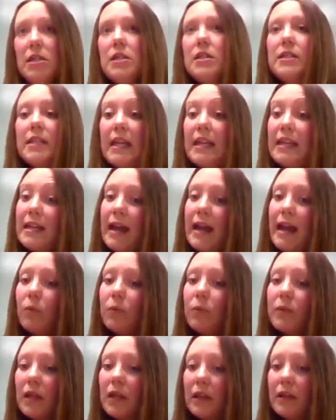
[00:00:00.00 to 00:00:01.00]
say,
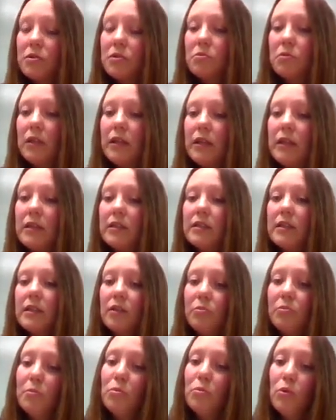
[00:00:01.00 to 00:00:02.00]
now and the last release,
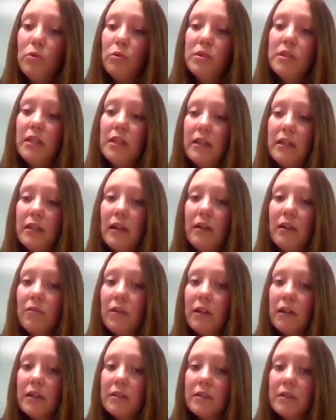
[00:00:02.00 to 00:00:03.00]
it'll be brought in at that
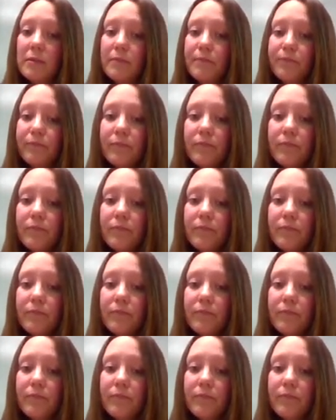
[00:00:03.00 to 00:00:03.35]
release.